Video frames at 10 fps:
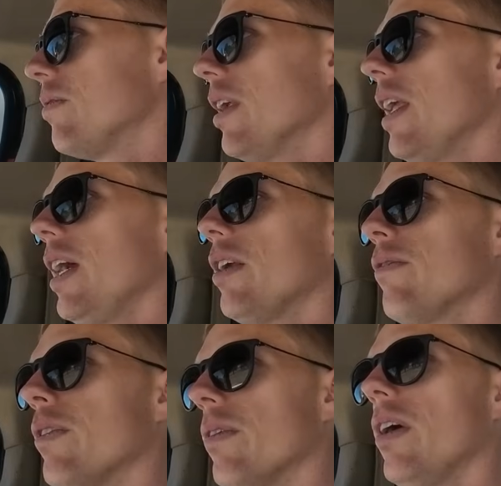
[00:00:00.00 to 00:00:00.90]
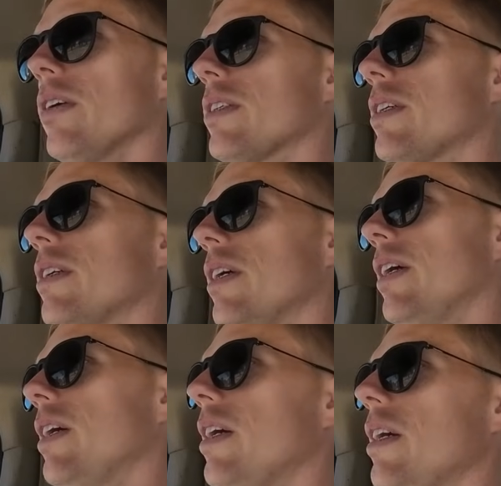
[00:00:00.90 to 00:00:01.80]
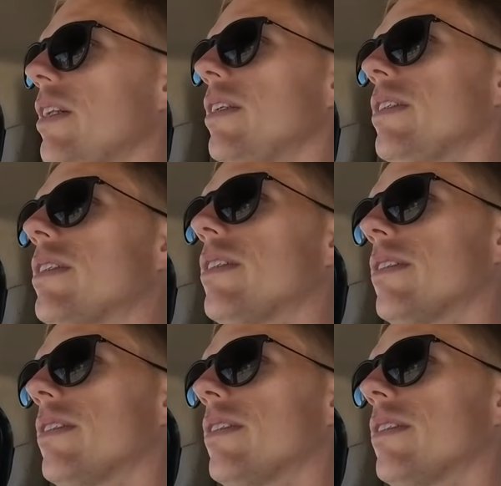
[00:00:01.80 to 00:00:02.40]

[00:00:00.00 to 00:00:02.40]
renowned for rocks, and